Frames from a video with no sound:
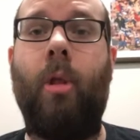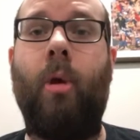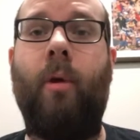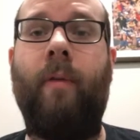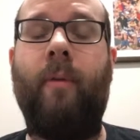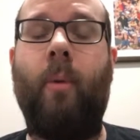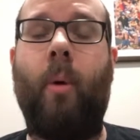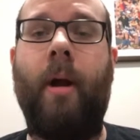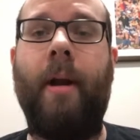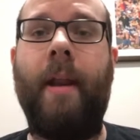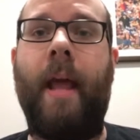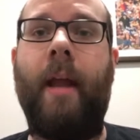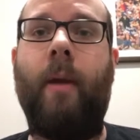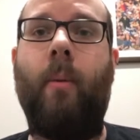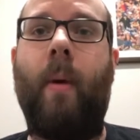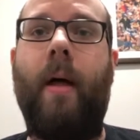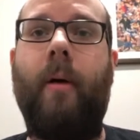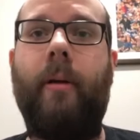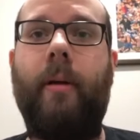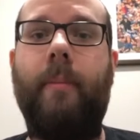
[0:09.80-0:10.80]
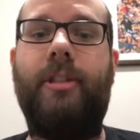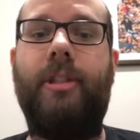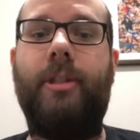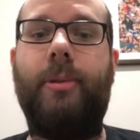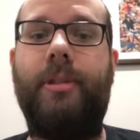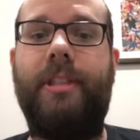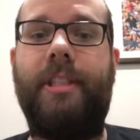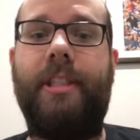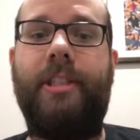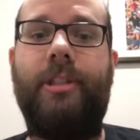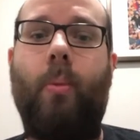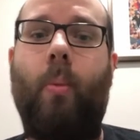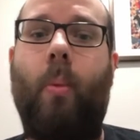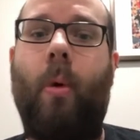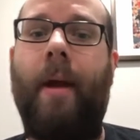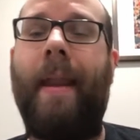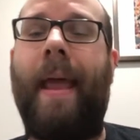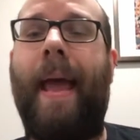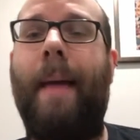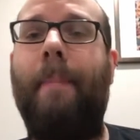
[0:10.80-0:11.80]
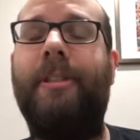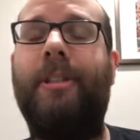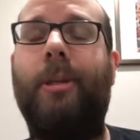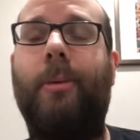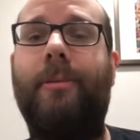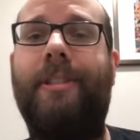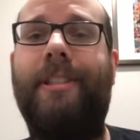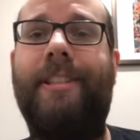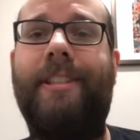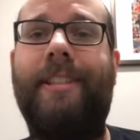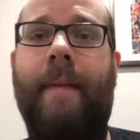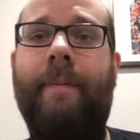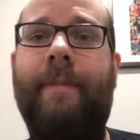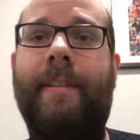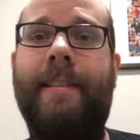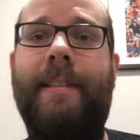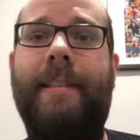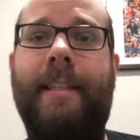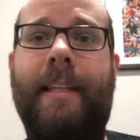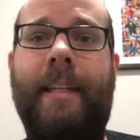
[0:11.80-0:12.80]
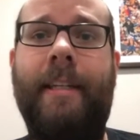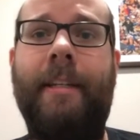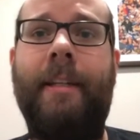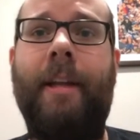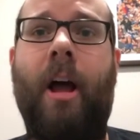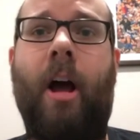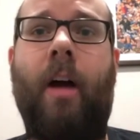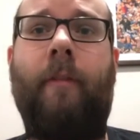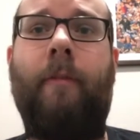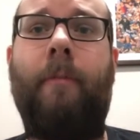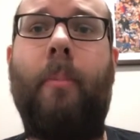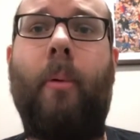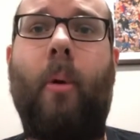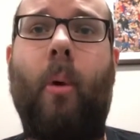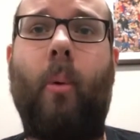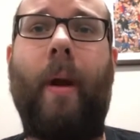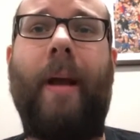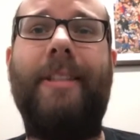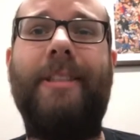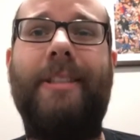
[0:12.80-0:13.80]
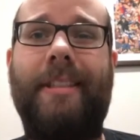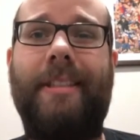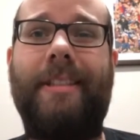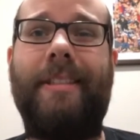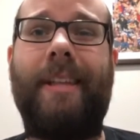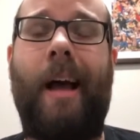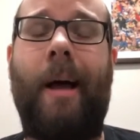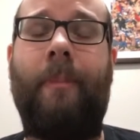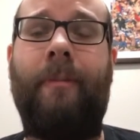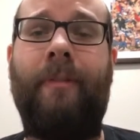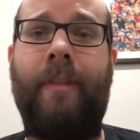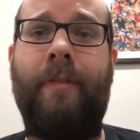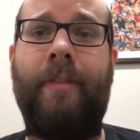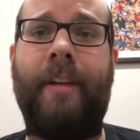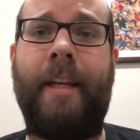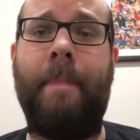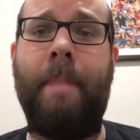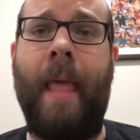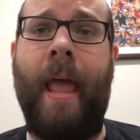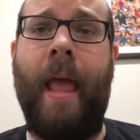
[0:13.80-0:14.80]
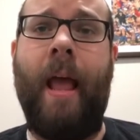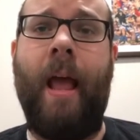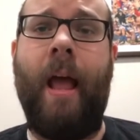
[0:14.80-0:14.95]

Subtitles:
Hello everyone, and welcome to Season 1, Episode 17 of Pro Wrestling's Top 50.